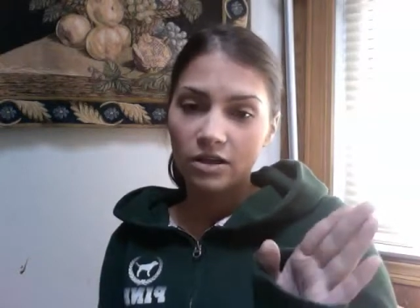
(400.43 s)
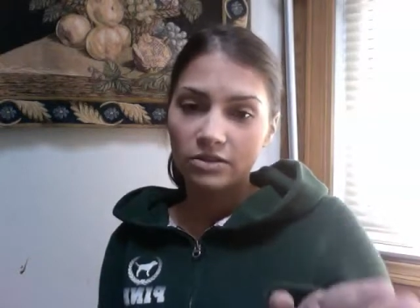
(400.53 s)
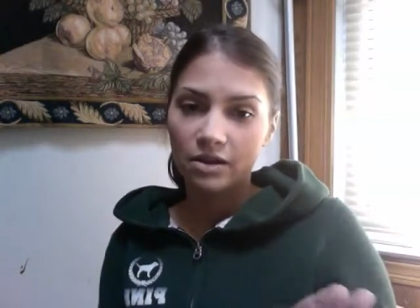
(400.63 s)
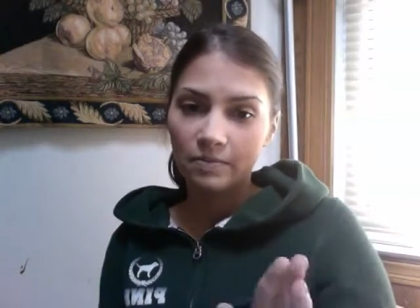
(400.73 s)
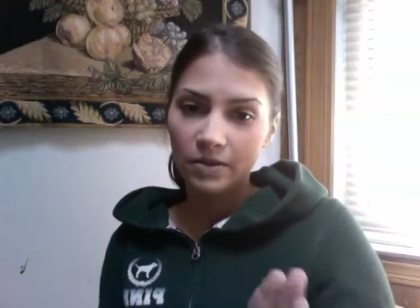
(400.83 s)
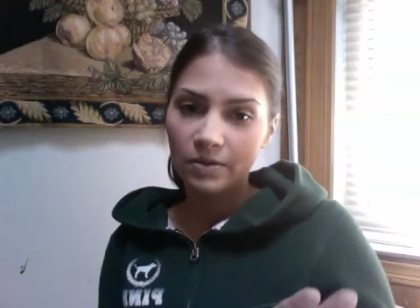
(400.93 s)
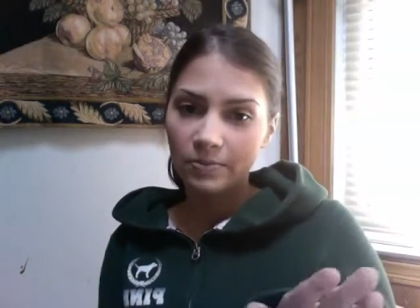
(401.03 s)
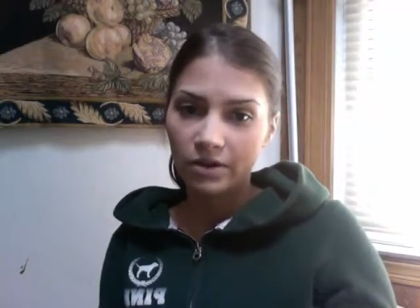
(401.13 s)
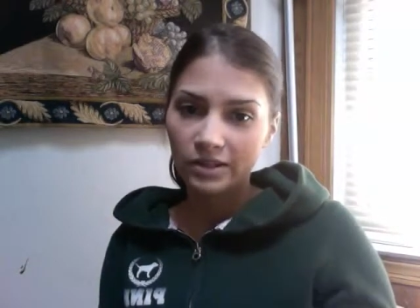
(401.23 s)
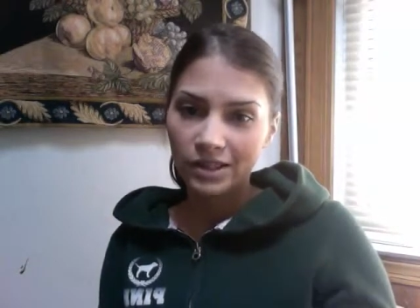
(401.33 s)
Some
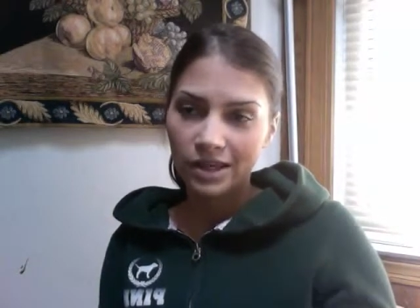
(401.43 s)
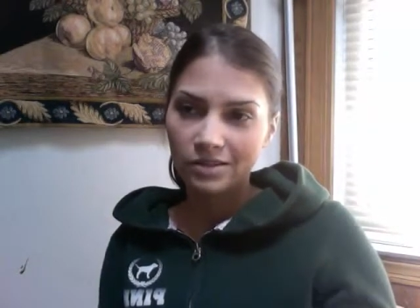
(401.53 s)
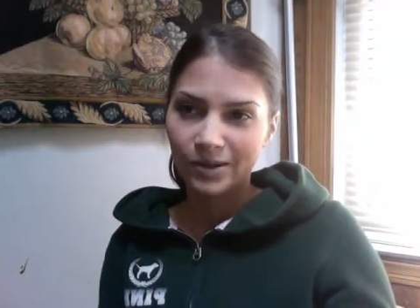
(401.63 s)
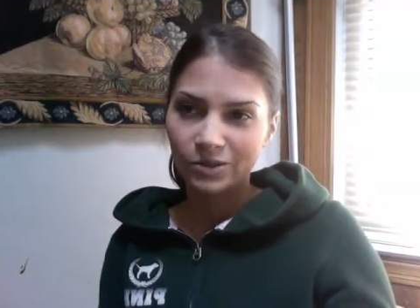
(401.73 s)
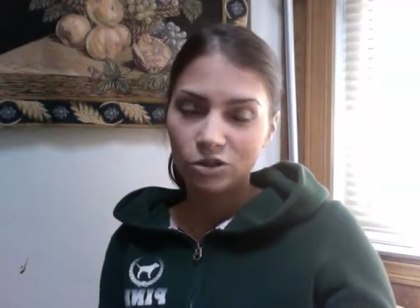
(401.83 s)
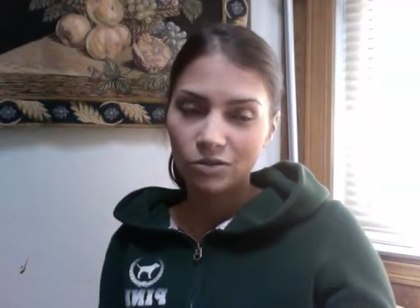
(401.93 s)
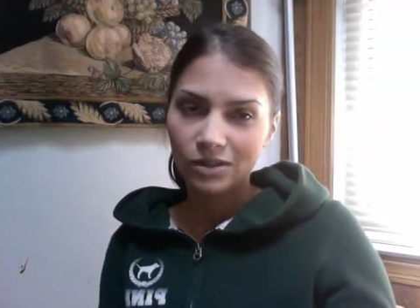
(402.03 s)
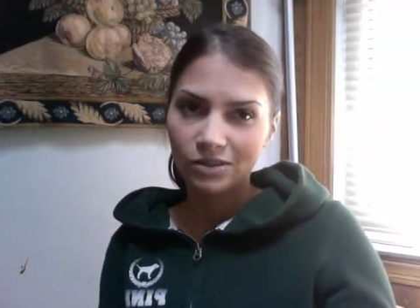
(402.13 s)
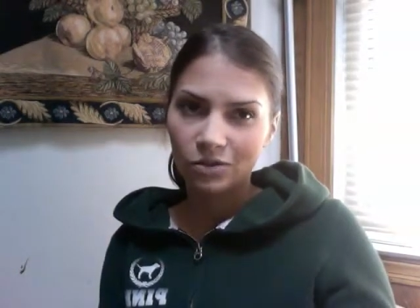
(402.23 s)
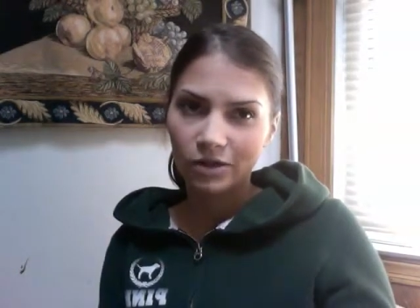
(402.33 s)
people, it takes about 2
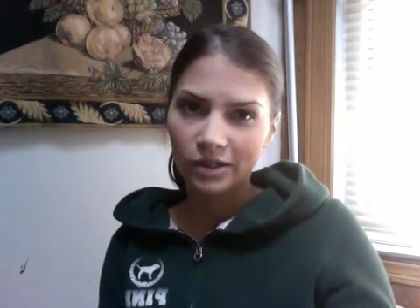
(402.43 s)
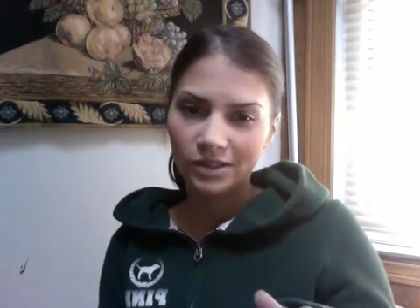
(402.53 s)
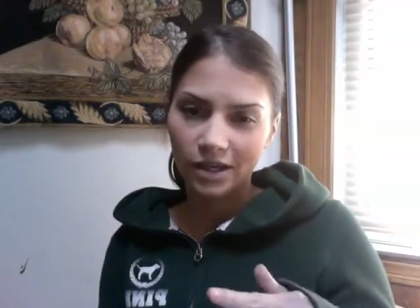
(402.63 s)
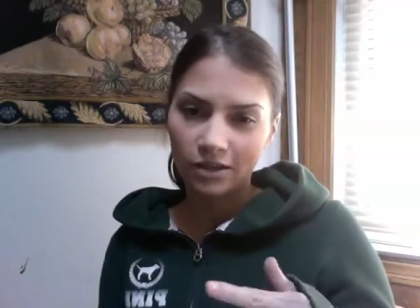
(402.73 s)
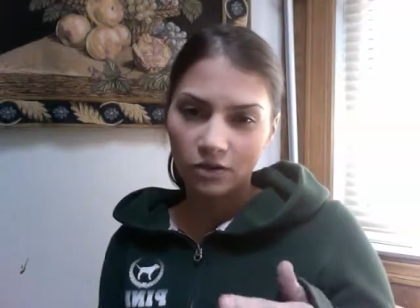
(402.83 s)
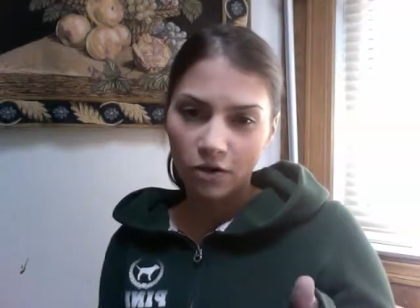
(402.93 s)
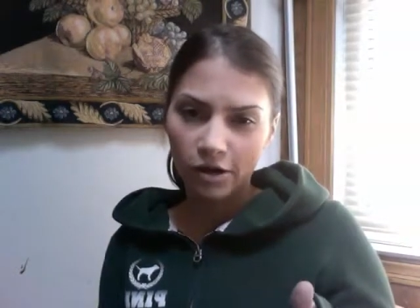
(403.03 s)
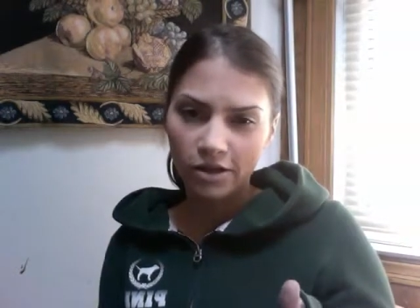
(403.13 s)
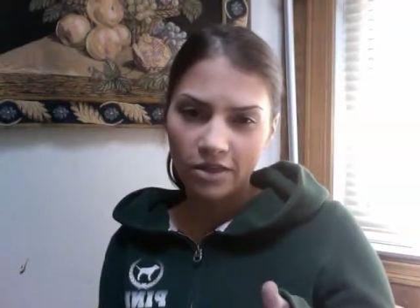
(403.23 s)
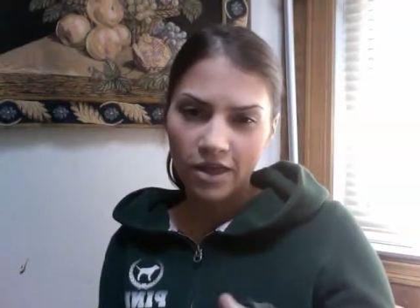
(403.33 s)
weeks, or it could take
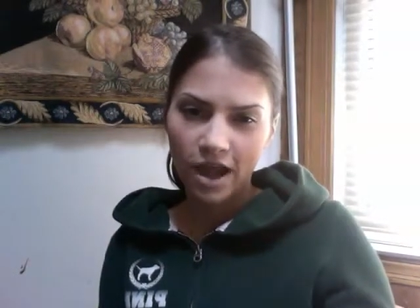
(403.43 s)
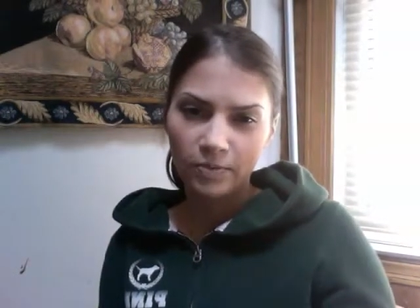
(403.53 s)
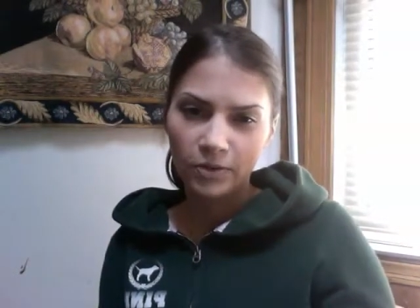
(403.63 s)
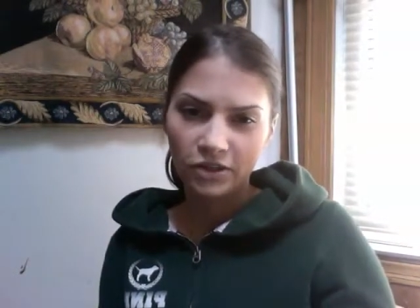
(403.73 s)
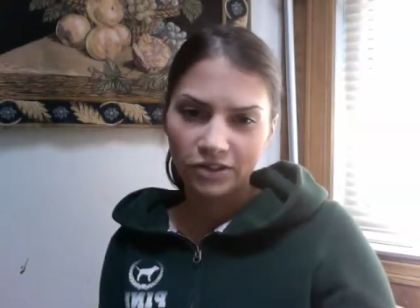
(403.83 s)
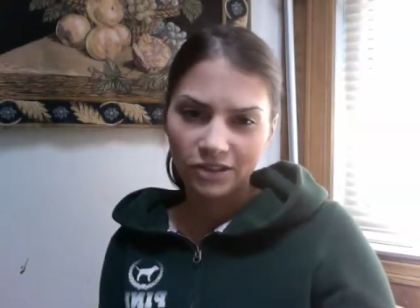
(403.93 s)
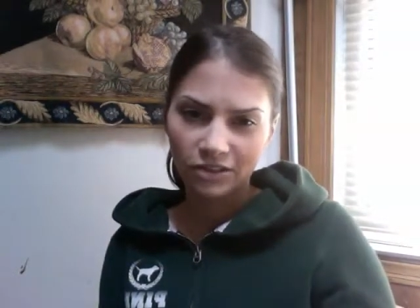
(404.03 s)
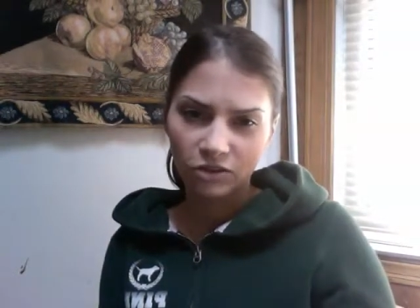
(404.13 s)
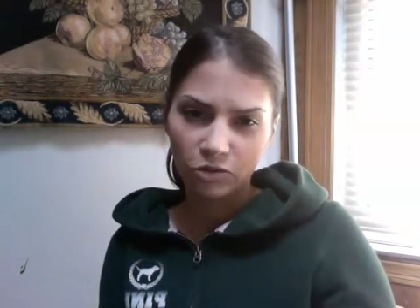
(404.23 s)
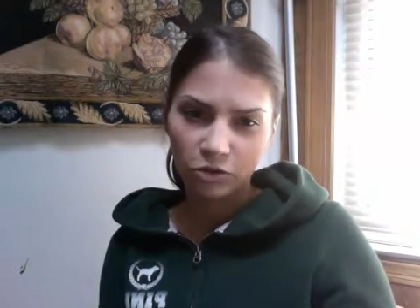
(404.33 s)
longer than that because it's
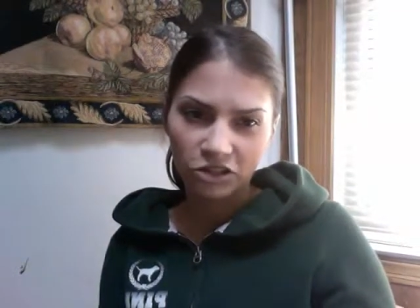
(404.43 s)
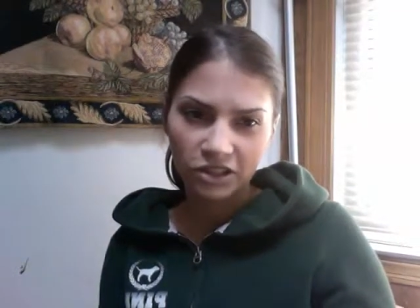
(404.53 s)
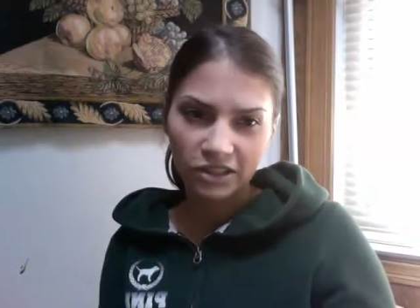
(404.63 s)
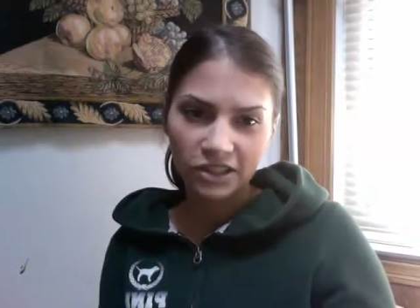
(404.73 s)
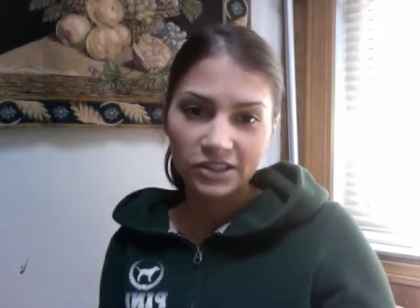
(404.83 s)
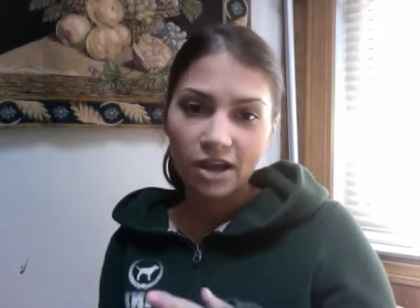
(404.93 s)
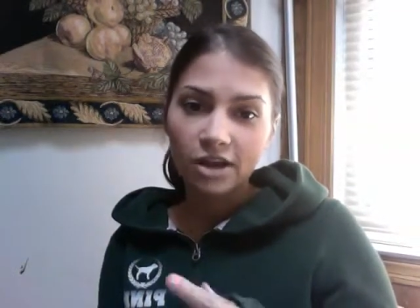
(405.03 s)
a little more serious.